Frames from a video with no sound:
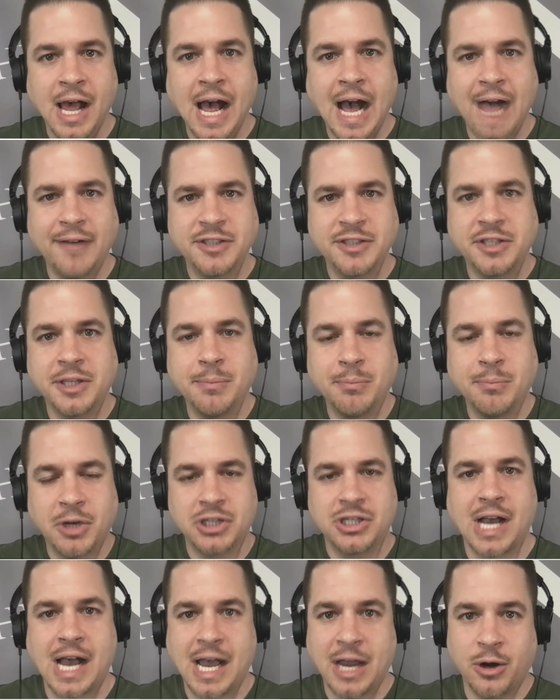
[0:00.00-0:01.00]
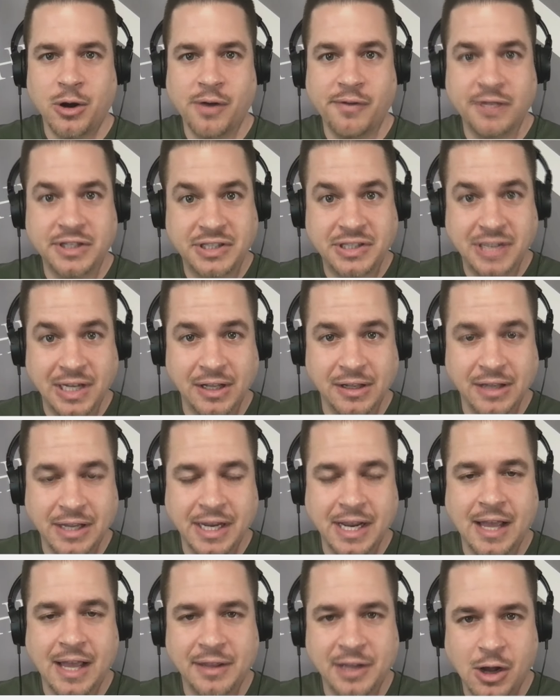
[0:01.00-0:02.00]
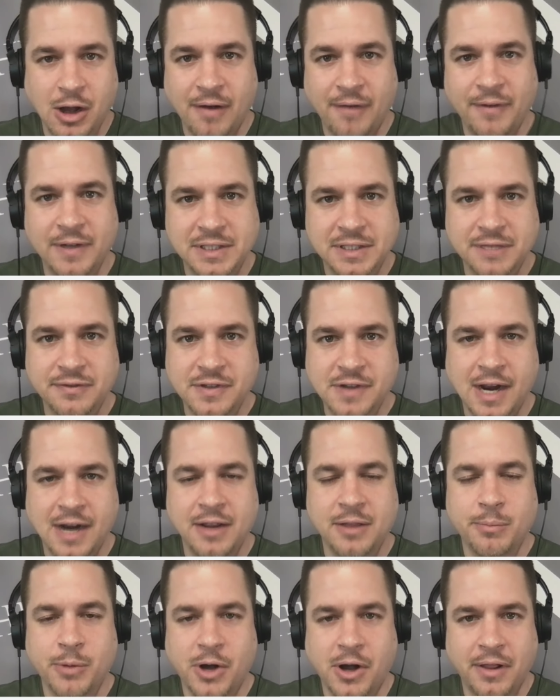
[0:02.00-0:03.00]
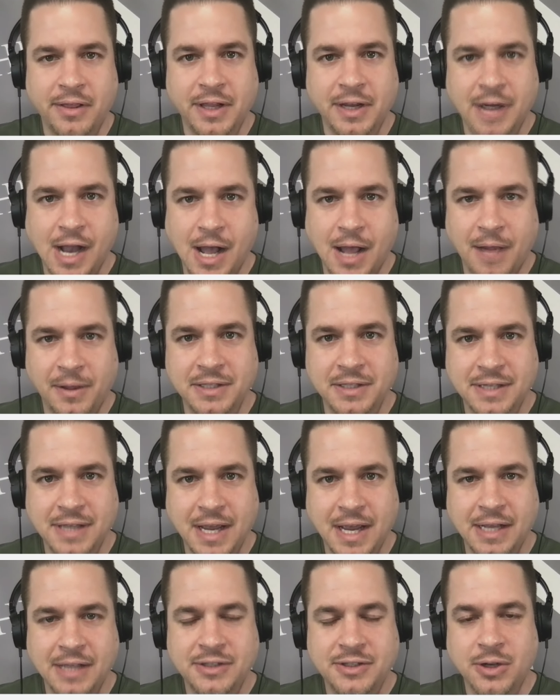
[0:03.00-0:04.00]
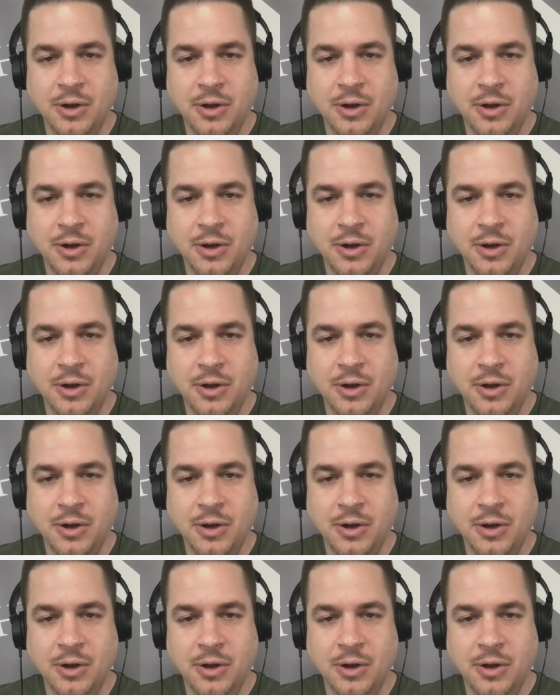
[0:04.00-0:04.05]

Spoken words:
obviously much higher of a ceiling on the offensive side of the ball than Hollins has.